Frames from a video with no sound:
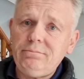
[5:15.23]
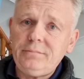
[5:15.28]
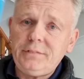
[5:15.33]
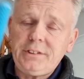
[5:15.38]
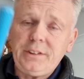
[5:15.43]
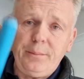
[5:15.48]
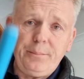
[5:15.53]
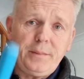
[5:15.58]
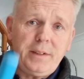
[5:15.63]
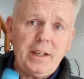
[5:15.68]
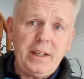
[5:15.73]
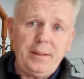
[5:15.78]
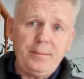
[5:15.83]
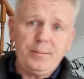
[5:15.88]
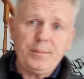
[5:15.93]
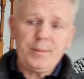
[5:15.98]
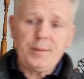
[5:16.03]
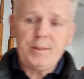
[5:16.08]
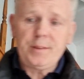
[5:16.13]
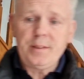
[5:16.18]

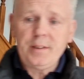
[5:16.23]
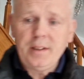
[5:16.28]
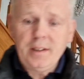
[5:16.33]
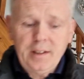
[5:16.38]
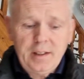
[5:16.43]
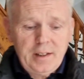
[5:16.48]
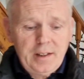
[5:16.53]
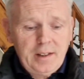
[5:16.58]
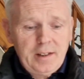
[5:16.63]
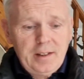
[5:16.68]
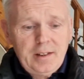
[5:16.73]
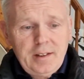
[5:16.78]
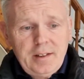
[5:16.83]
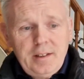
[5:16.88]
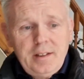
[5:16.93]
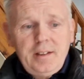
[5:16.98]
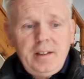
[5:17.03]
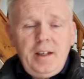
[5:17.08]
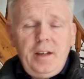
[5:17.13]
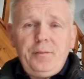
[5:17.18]
sometimes
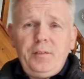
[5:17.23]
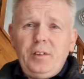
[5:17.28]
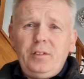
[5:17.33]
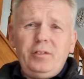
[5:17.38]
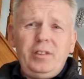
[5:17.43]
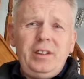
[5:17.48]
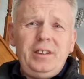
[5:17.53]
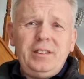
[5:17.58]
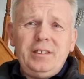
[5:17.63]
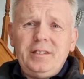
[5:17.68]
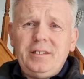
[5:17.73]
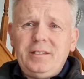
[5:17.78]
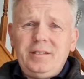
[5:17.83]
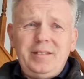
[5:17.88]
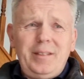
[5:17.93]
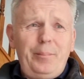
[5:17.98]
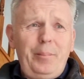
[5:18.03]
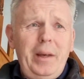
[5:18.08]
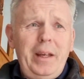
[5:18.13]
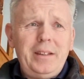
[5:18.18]
if the greens
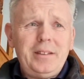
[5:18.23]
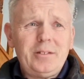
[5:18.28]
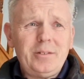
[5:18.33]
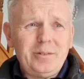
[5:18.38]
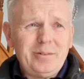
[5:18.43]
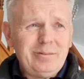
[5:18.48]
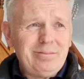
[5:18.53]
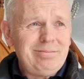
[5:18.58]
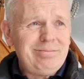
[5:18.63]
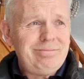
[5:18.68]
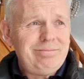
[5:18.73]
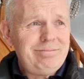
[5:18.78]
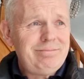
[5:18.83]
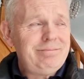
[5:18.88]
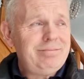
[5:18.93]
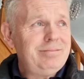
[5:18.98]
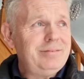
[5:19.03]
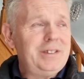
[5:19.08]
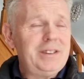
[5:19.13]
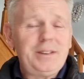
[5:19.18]
depends on
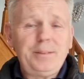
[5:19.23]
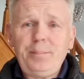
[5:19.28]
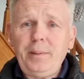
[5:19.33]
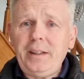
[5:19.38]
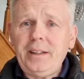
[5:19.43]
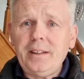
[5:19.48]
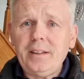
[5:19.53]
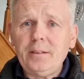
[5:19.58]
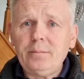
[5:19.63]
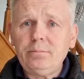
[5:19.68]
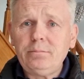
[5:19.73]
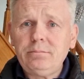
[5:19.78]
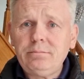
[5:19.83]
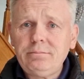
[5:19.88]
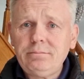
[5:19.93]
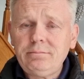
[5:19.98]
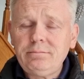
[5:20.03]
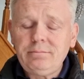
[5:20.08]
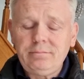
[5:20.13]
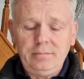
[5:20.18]
the speed of them,
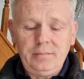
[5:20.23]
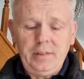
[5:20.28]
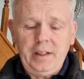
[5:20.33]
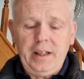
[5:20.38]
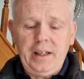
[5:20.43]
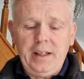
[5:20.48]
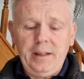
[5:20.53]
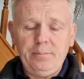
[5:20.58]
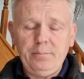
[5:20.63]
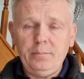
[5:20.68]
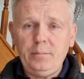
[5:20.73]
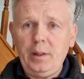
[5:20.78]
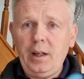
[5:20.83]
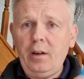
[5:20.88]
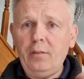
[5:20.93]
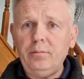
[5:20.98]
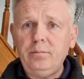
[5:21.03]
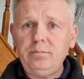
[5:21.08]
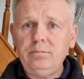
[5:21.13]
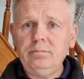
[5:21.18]
but
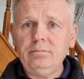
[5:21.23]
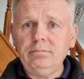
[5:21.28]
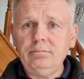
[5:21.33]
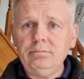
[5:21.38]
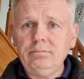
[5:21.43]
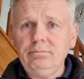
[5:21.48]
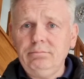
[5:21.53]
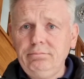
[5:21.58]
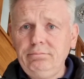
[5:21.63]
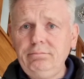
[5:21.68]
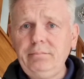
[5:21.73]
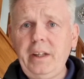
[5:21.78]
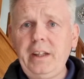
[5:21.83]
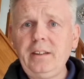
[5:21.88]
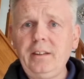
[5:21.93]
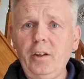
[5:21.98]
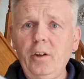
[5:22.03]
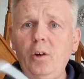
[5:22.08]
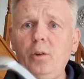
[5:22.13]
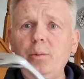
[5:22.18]
I've
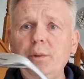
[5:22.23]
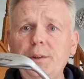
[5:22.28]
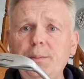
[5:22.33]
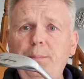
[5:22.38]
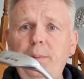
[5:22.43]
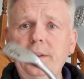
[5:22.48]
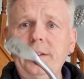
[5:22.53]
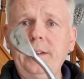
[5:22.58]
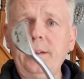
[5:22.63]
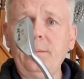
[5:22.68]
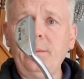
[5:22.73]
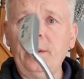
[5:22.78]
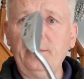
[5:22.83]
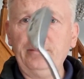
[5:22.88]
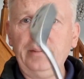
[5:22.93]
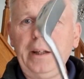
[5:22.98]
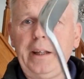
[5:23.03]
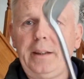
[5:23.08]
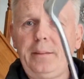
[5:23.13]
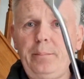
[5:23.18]
mainly always putted with a
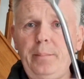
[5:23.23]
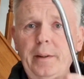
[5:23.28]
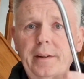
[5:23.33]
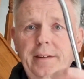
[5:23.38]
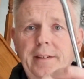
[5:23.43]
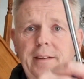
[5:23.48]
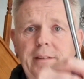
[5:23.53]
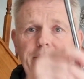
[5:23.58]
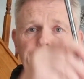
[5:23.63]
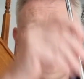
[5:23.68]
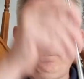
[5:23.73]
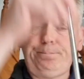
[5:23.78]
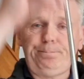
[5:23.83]
blade putter.